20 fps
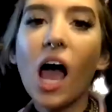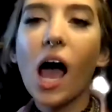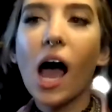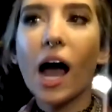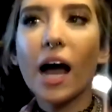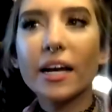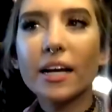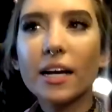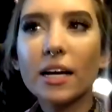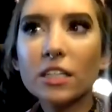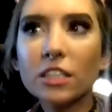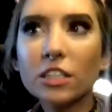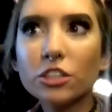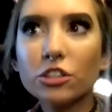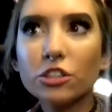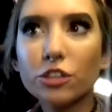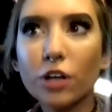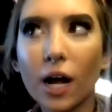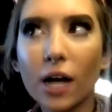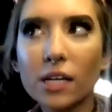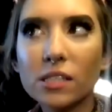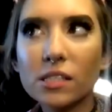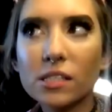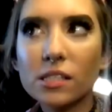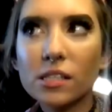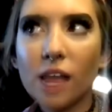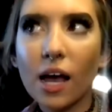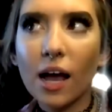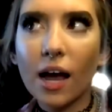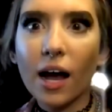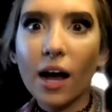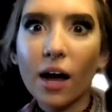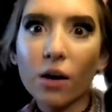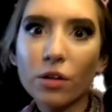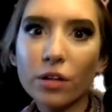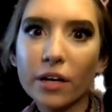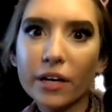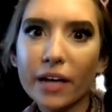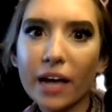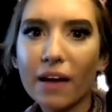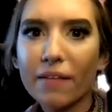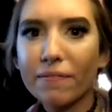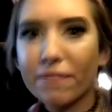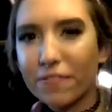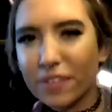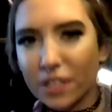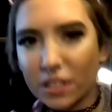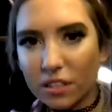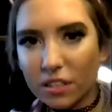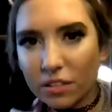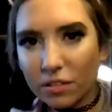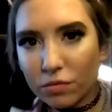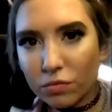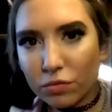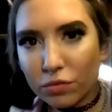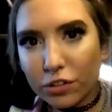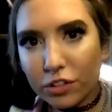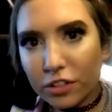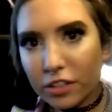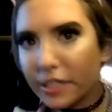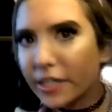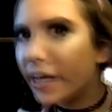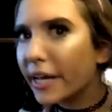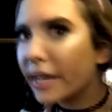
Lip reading: I kind of dress how like I'm feeling for the day,